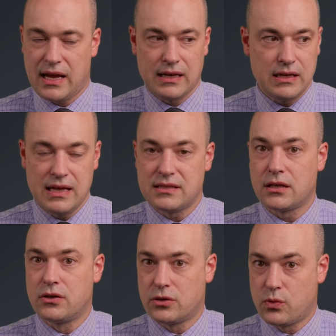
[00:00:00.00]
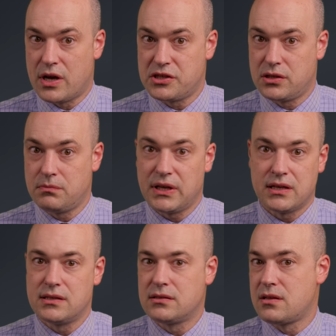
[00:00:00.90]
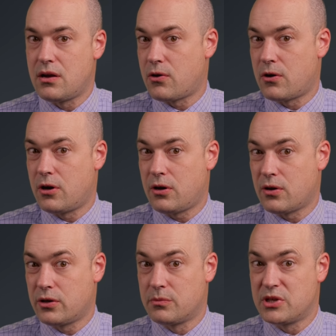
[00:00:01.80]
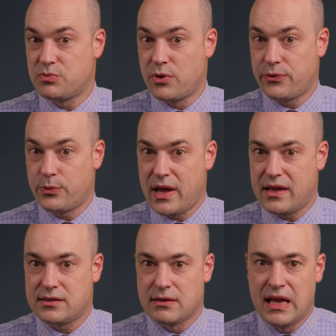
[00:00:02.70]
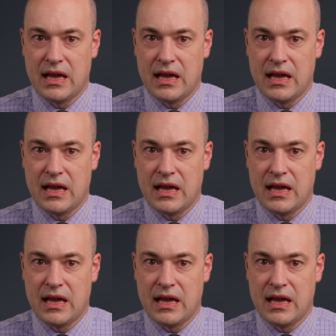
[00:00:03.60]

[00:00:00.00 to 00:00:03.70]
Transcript: And it's a good question because there are arguments both ways.